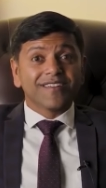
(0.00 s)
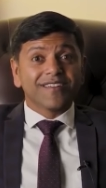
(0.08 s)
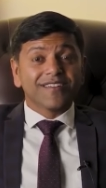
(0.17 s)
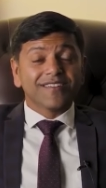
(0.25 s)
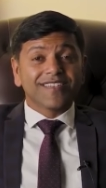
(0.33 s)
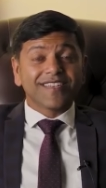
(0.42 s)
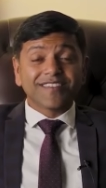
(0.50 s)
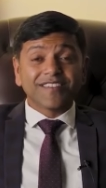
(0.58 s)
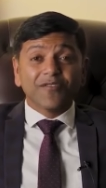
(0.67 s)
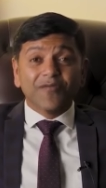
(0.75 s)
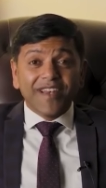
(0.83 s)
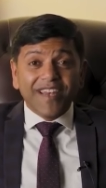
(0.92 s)
Since
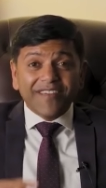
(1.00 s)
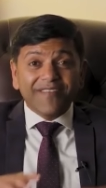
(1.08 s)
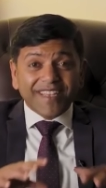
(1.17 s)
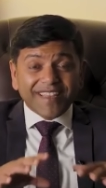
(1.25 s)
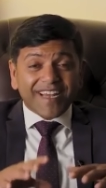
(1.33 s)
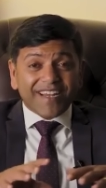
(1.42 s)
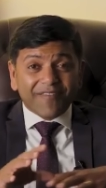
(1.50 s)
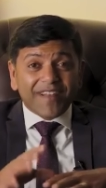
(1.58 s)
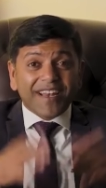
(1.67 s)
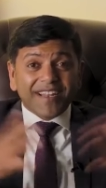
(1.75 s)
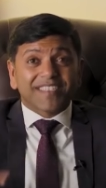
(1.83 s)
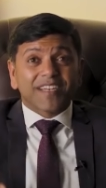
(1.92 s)
you live in that
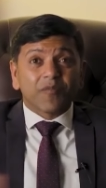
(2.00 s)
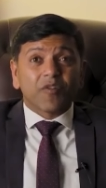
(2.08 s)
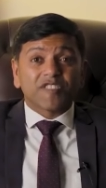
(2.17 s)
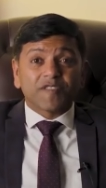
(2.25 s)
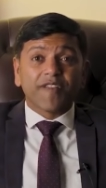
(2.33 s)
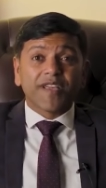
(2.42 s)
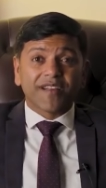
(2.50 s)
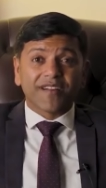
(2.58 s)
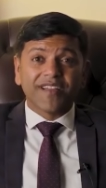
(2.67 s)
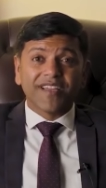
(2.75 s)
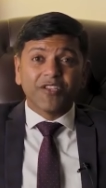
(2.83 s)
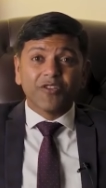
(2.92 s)
wellness atmosphere,
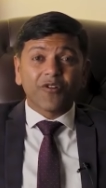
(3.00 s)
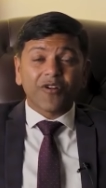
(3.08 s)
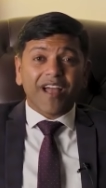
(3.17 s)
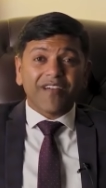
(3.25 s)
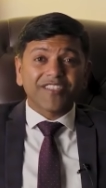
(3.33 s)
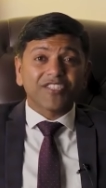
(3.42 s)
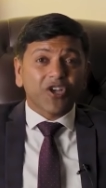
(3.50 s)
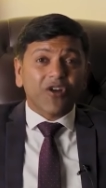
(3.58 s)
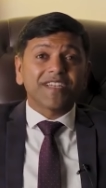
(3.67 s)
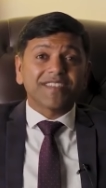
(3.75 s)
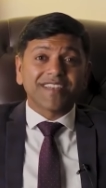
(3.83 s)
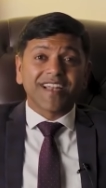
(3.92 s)
you don't have a
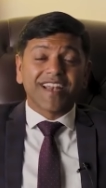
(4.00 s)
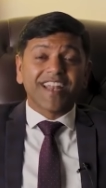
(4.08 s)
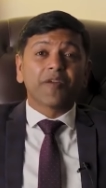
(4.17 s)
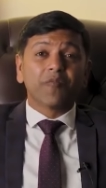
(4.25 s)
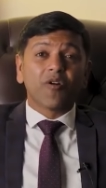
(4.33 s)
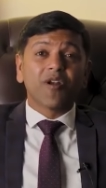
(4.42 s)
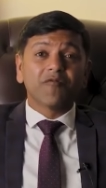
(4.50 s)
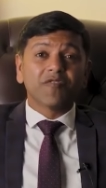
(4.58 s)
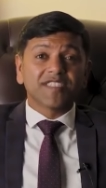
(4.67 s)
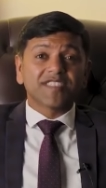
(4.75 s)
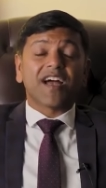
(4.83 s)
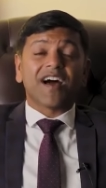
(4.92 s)
choice like Bollywood
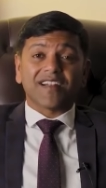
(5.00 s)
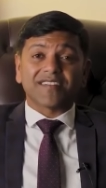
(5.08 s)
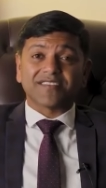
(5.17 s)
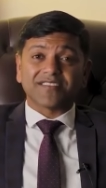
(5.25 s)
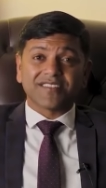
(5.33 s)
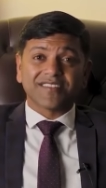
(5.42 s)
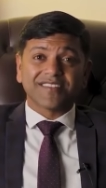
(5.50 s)
stars